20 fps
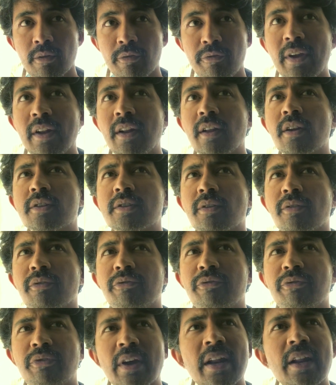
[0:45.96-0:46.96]
Failure is a
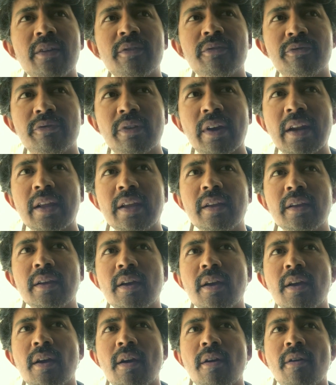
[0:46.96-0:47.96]
very, very
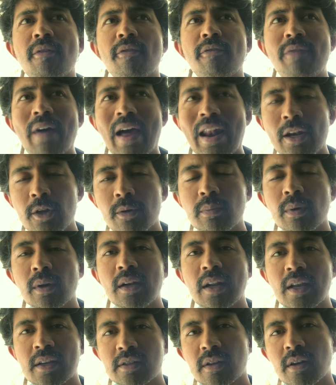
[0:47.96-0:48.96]
valuable
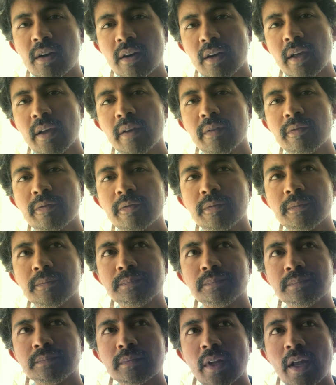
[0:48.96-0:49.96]
lesson in
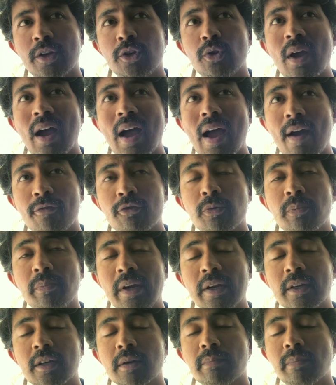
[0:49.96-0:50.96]
life, and you have to
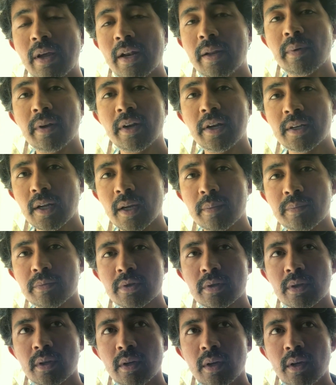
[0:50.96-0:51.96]
meet it many, many
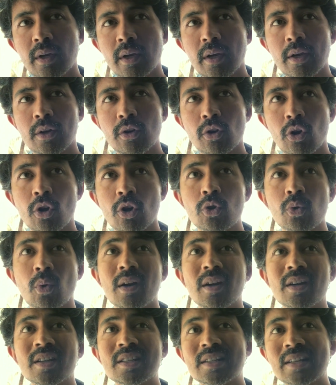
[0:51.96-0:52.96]
times in order to
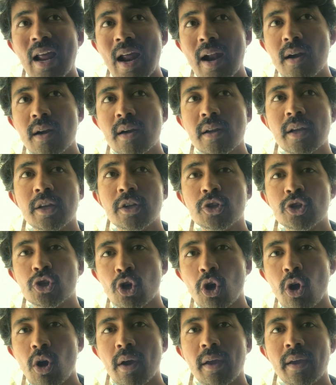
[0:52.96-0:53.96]
understand,
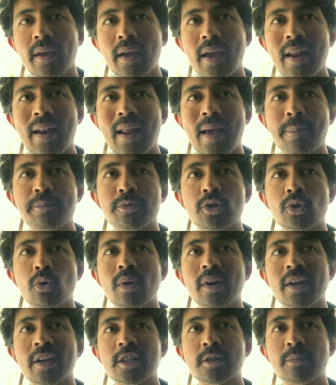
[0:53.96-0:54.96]
enjoy, and
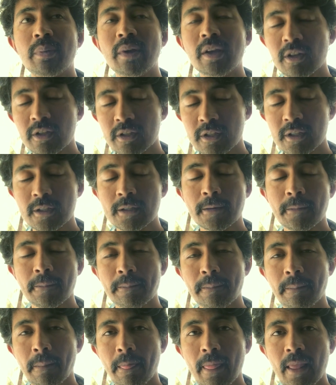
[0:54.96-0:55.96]
absolutely experience
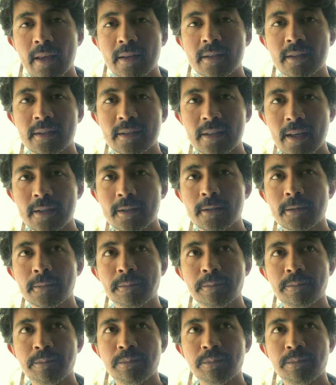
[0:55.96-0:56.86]
success.